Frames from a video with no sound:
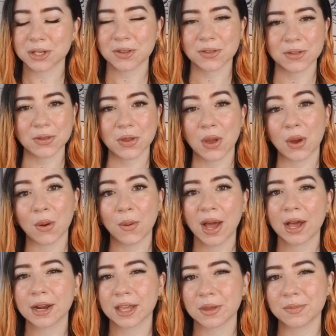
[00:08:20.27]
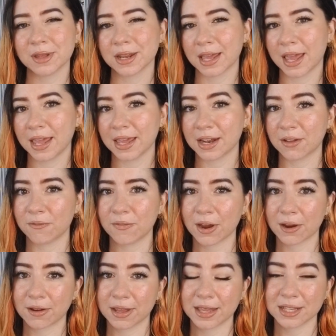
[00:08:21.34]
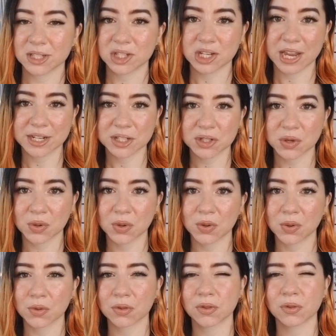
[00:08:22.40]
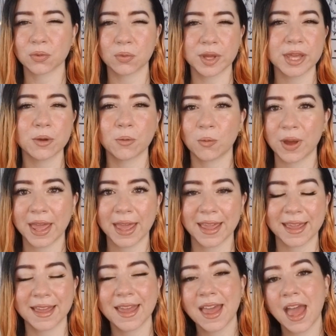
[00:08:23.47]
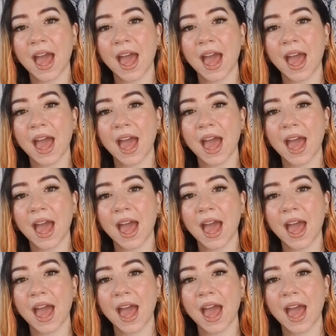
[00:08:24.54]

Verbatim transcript: just know how to communicate in a very gentle, sweet way.